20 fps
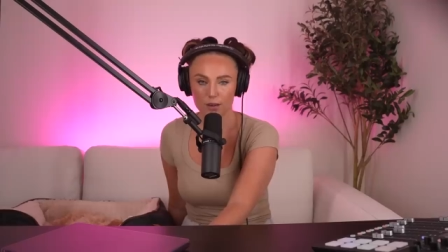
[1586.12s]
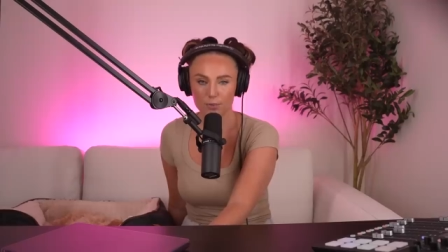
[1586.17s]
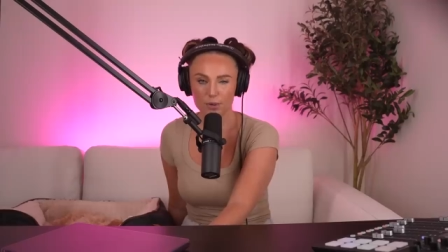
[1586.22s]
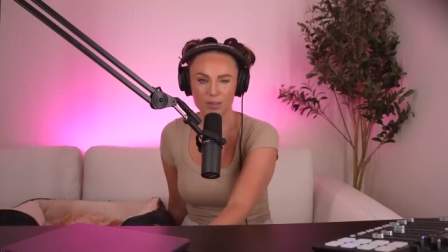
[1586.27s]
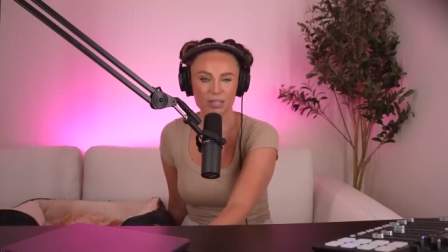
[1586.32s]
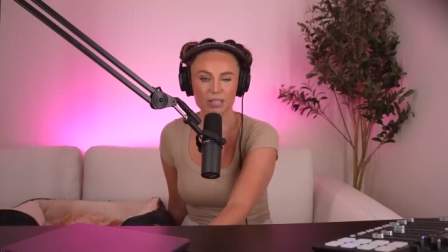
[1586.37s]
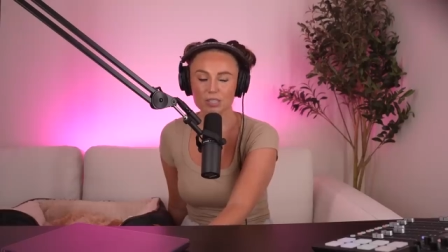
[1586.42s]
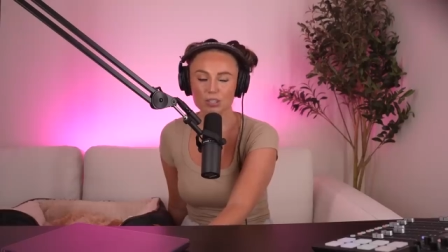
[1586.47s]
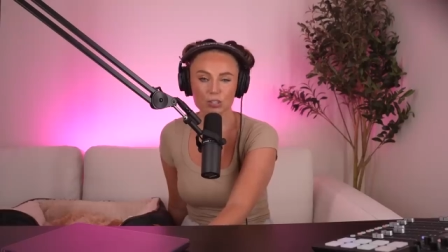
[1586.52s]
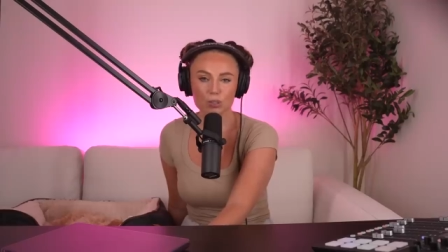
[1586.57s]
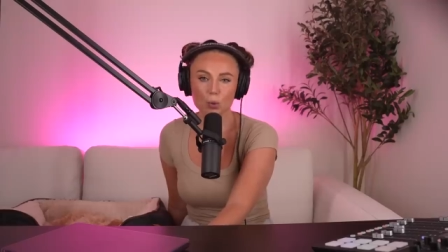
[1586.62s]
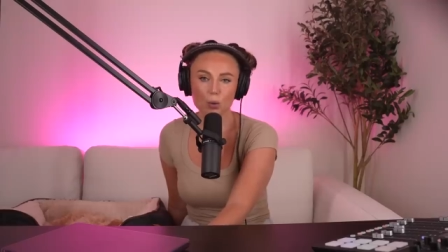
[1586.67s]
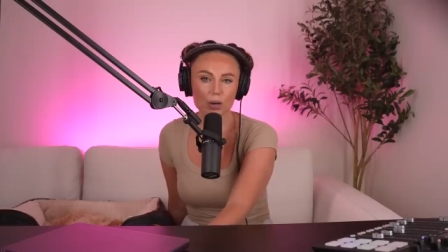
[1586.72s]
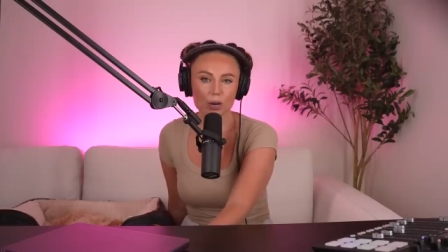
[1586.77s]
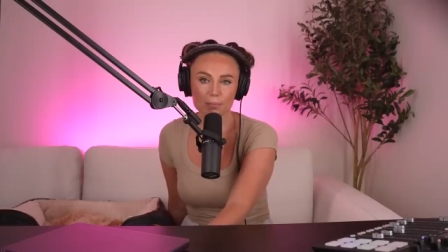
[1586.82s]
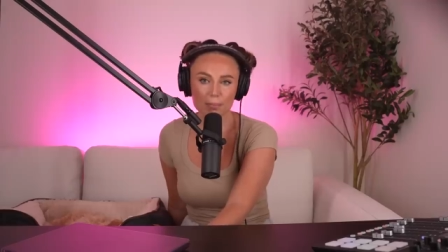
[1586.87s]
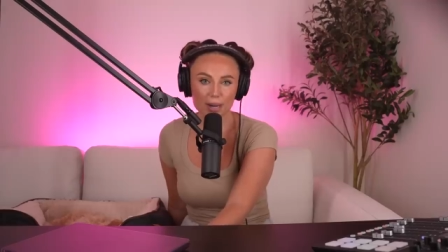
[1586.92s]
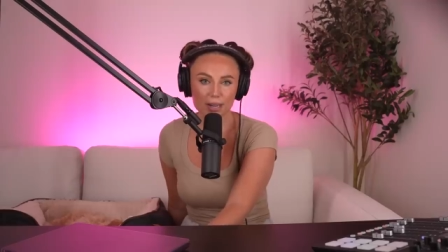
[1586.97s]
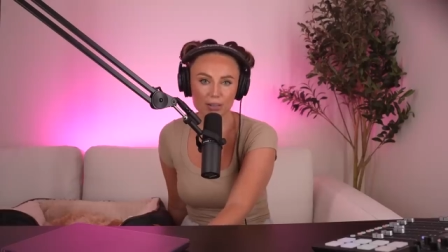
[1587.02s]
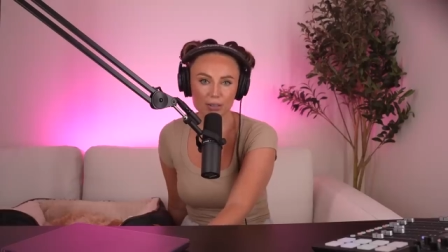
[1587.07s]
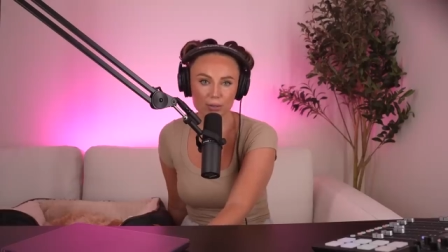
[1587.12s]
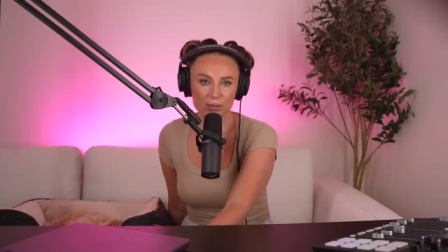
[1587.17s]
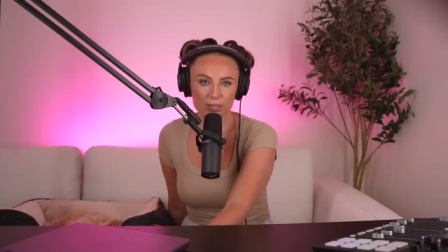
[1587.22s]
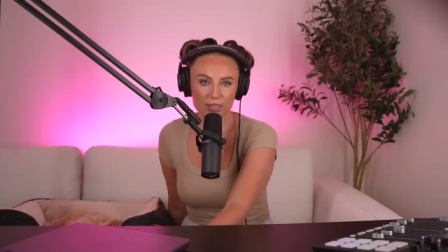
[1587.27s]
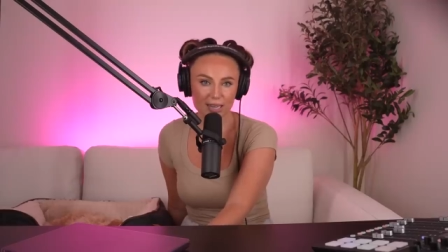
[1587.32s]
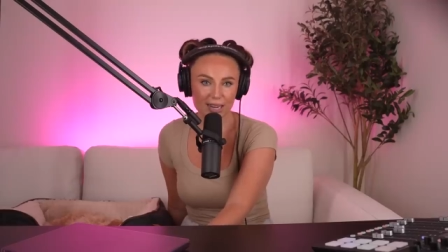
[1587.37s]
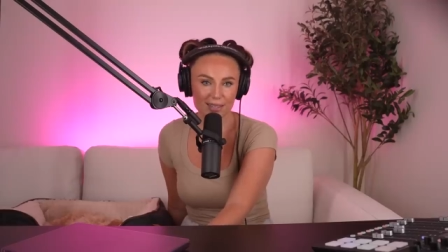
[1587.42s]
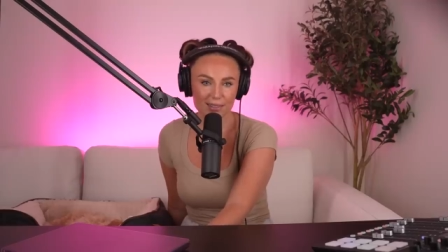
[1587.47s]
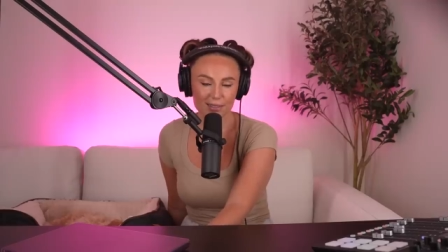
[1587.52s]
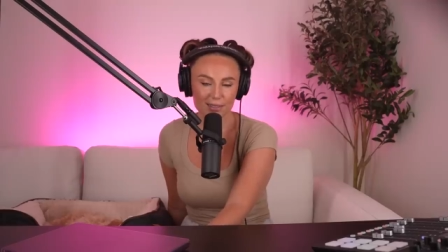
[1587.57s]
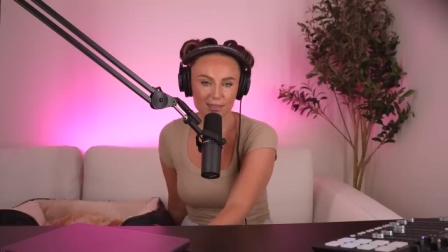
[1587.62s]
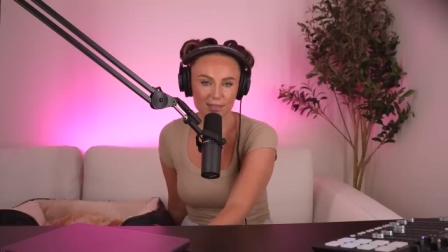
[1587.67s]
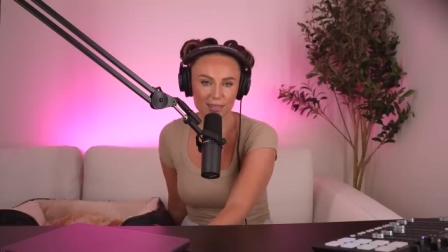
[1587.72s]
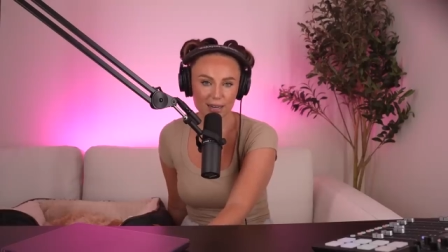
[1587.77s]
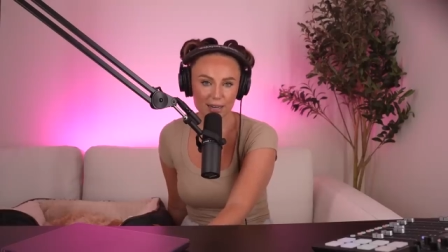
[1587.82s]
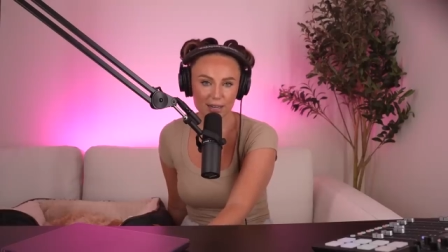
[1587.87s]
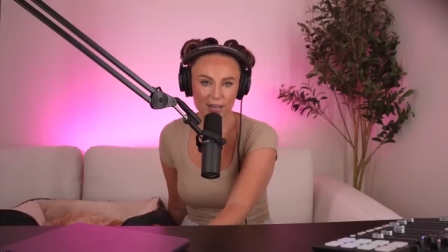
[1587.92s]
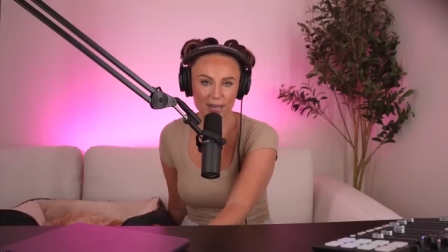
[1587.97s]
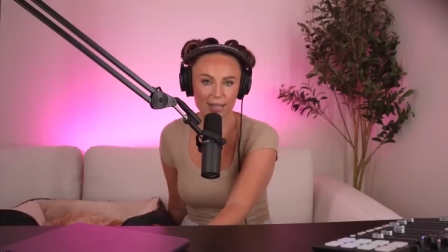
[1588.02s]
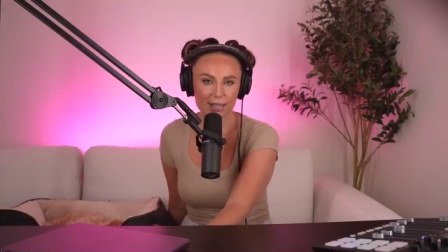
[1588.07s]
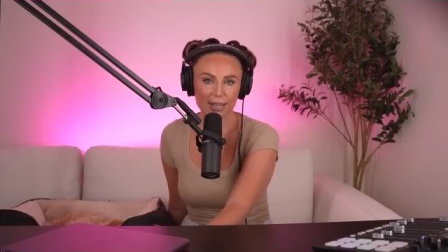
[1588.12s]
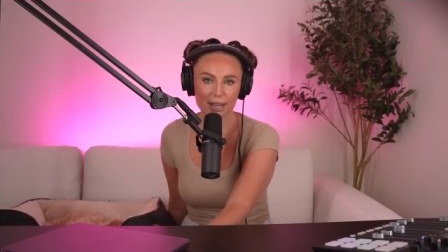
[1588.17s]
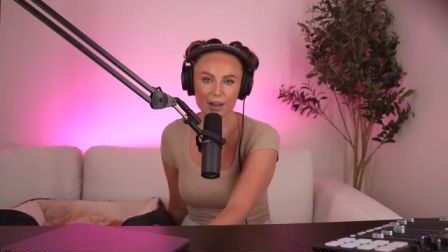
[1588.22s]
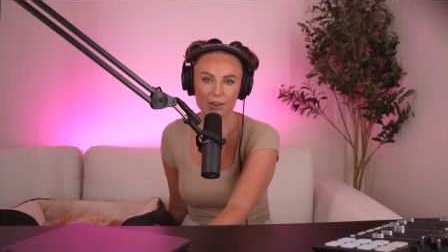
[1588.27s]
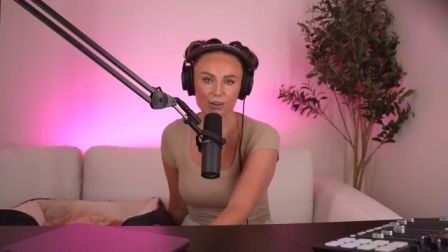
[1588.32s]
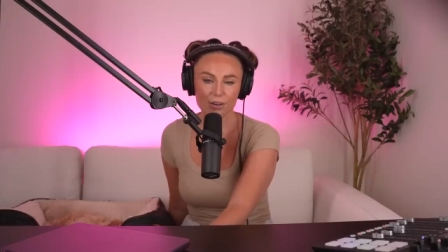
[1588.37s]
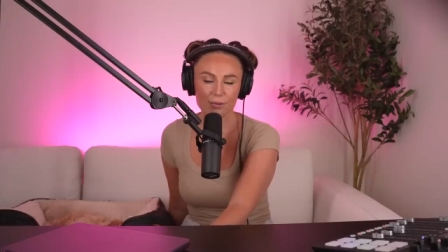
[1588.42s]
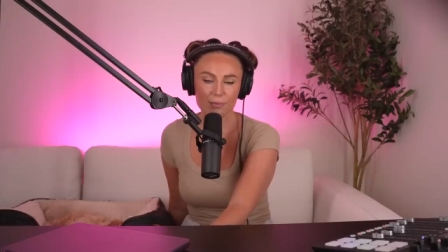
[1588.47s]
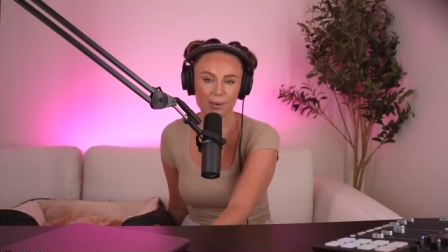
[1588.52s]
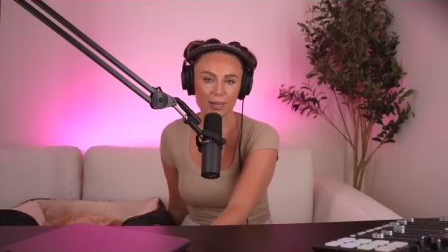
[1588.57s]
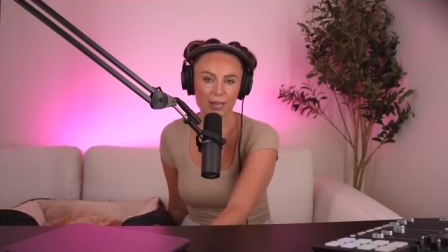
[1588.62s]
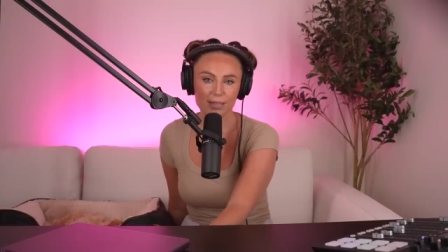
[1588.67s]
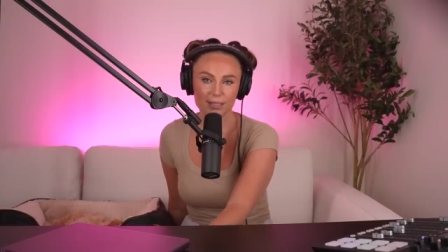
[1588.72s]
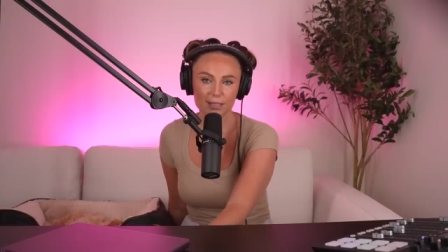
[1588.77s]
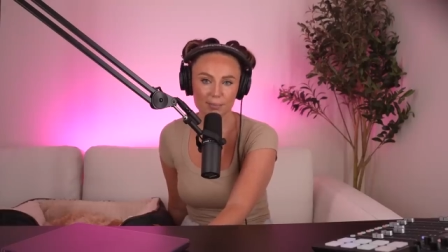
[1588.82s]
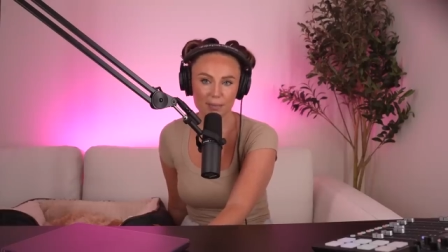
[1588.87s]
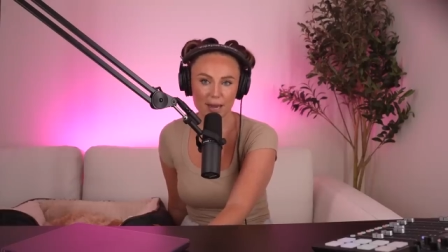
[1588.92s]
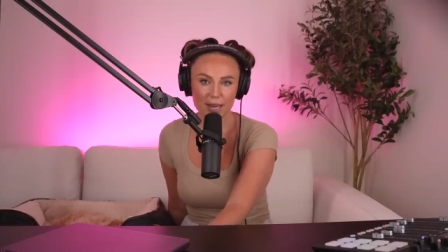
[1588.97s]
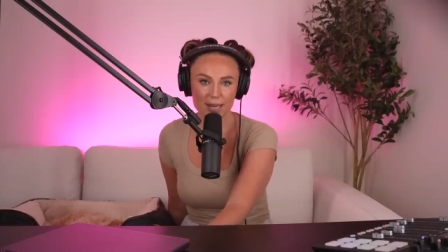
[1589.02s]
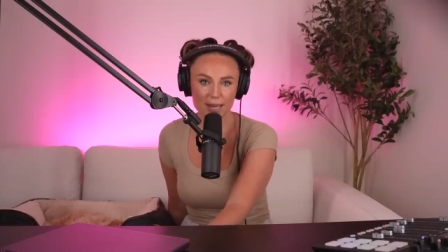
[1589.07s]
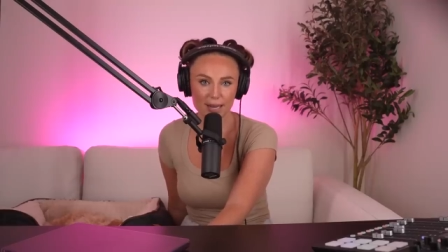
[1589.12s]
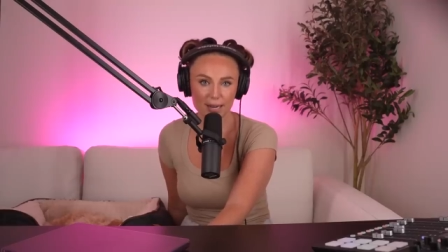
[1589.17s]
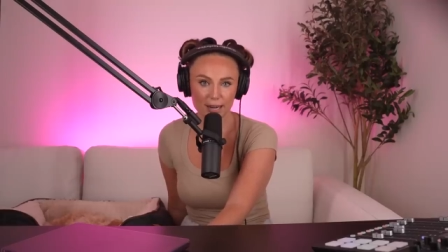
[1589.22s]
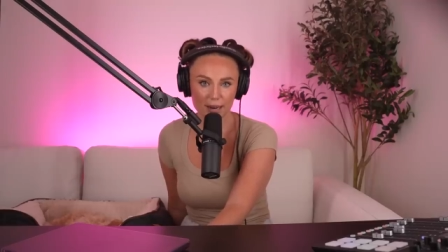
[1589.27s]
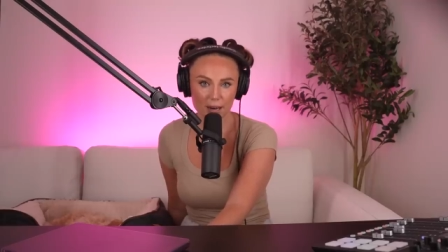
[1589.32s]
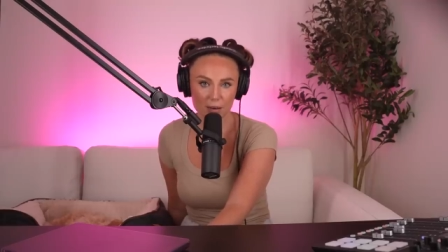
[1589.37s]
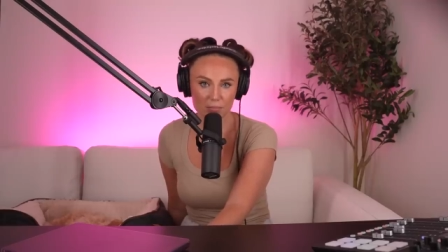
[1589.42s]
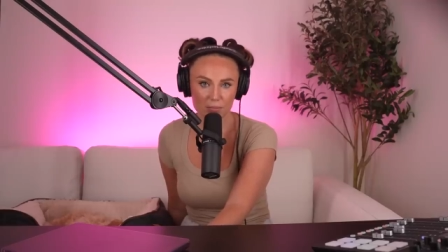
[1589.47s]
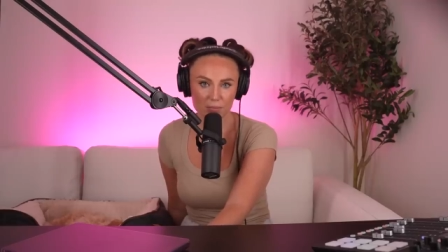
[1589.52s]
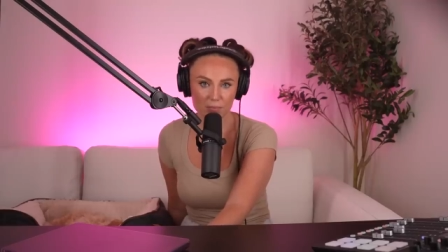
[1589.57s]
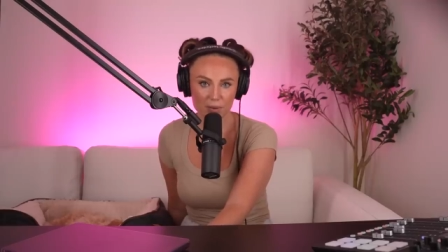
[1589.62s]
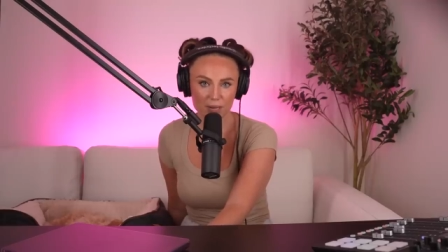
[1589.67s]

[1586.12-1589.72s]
But this story made no sense, and he later admitted to making it up,